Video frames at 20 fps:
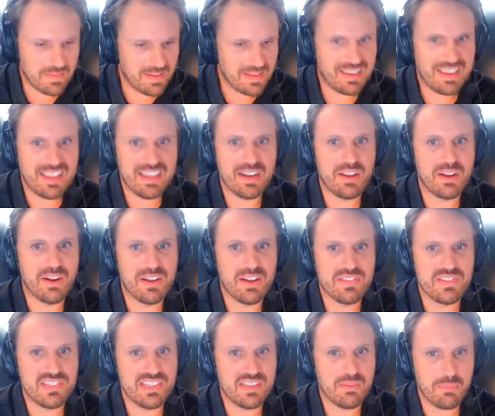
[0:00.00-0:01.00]
hitting on
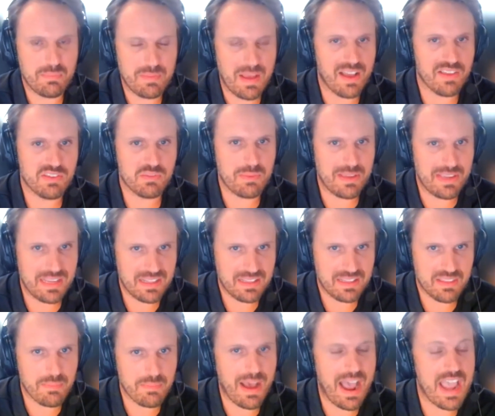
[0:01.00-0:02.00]
us being
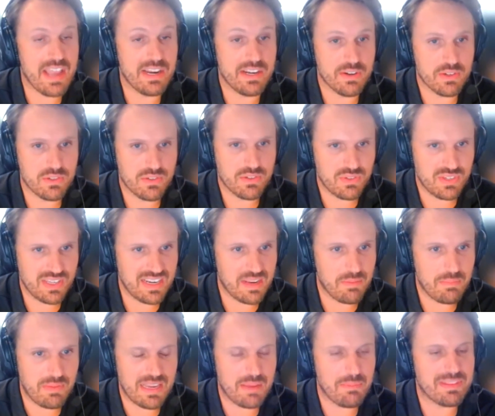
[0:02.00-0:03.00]
the pioneers of
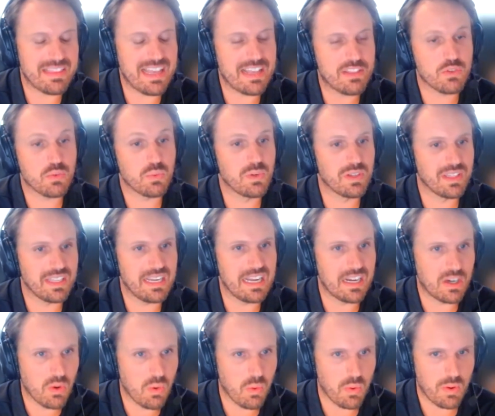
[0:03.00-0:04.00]
CDP, but that's really a
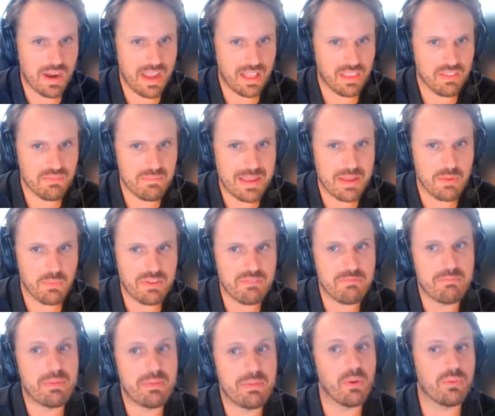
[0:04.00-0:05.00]
core element.
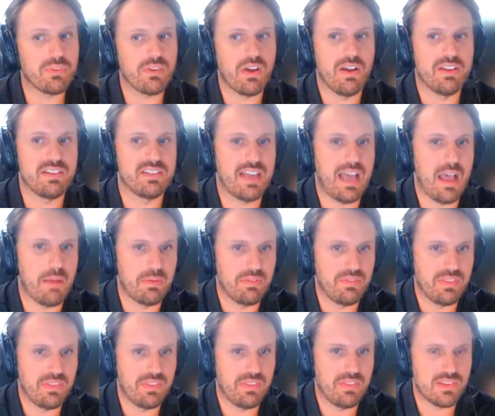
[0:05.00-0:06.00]
We've built on top of
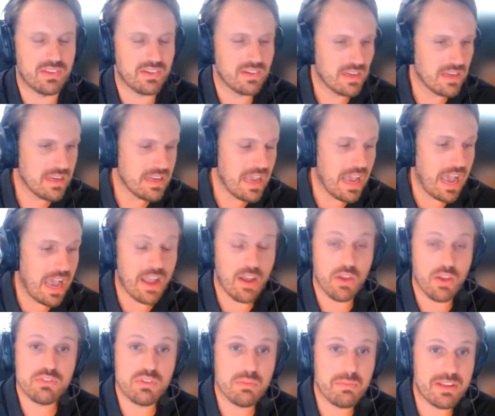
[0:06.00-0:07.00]
this. And I
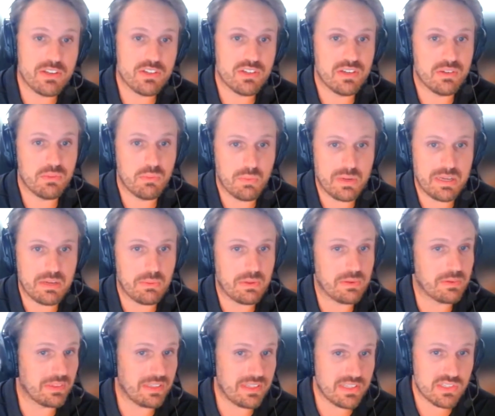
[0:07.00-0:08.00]
also mentioned we
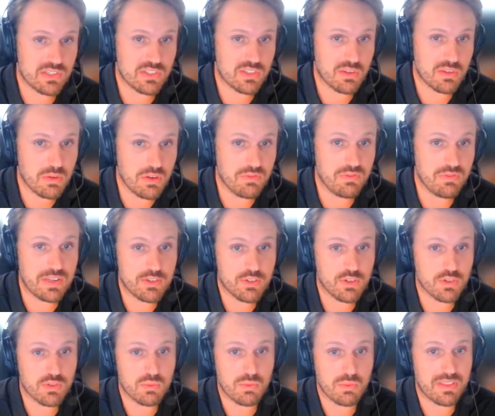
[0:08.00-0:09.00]
released some new
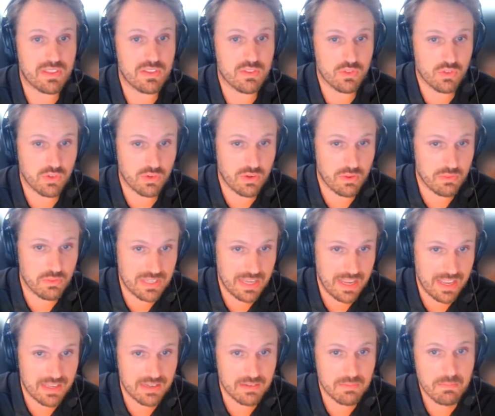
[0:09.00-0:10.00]
features within Zerto
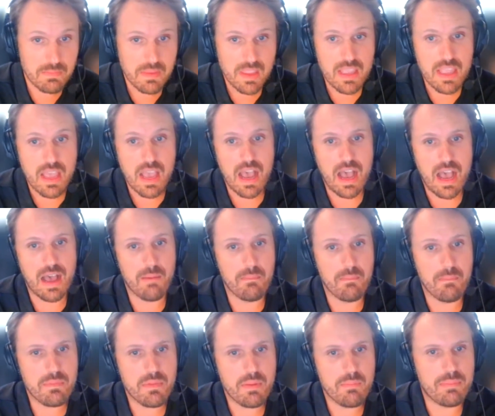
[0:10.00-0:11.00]
10,
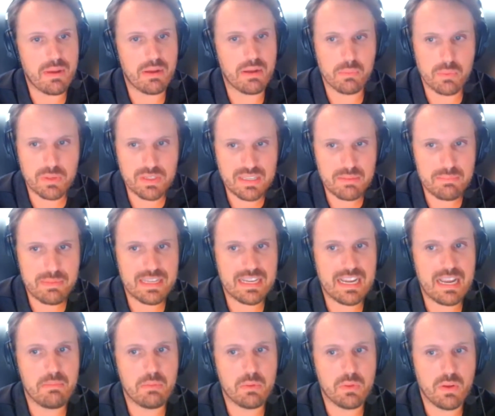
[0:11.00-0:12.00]
but really being
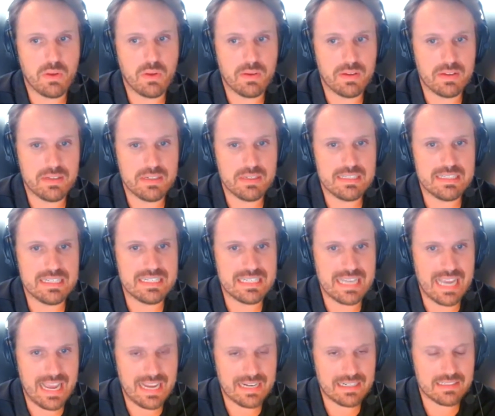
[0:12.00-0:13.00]
able to
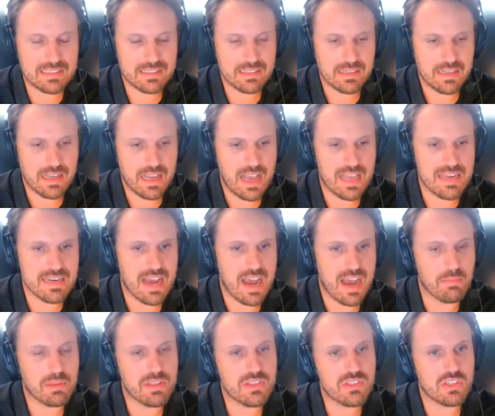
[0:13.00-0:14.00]
detect
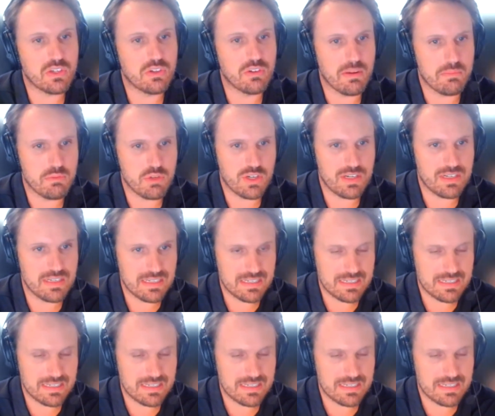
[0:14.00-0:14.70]
anomalous encryption